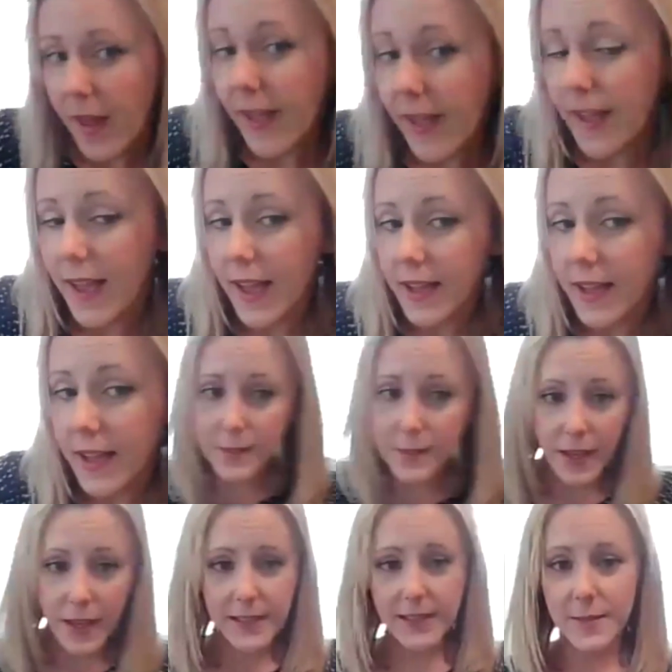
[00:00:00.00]
I have
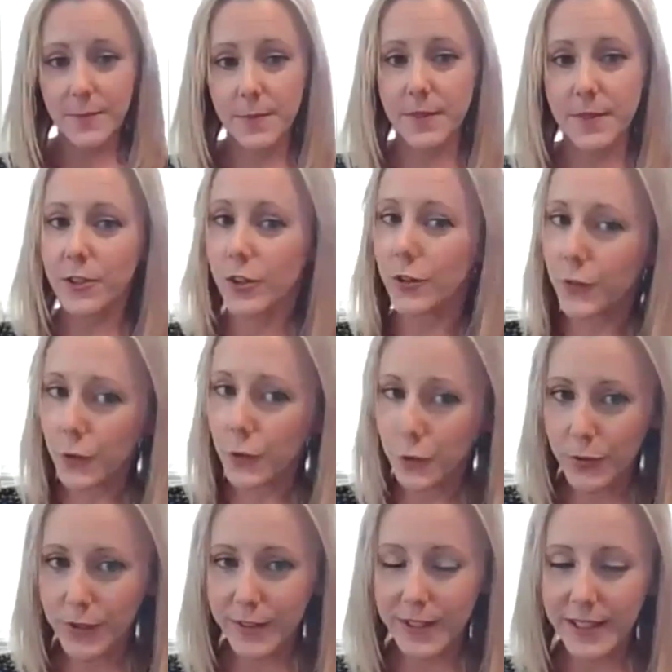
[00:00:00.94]
some items that are
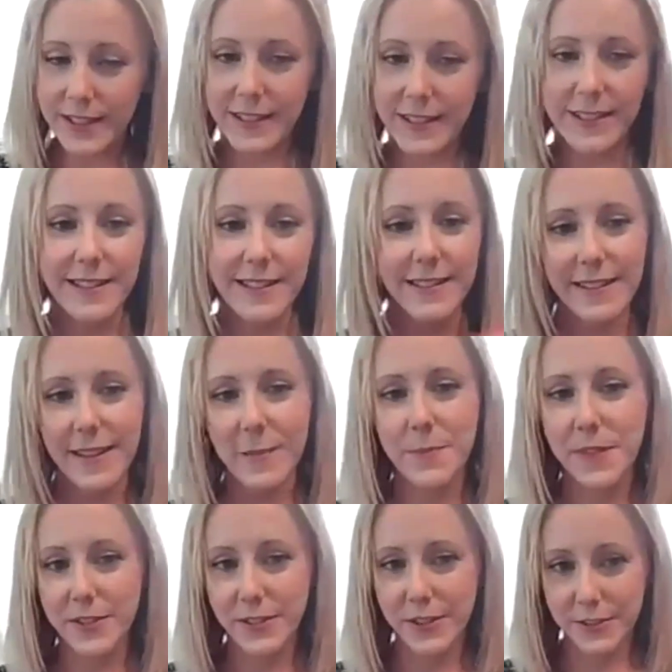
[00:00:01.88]
food related and
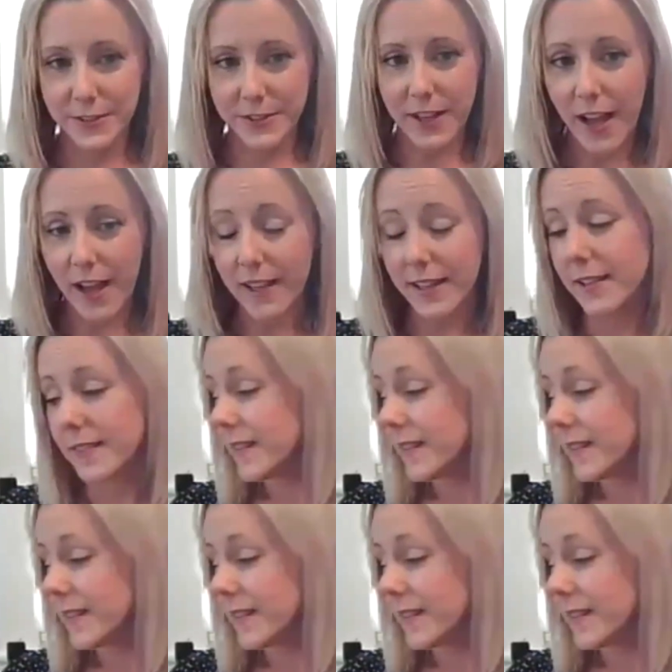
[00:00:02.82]
some that are not.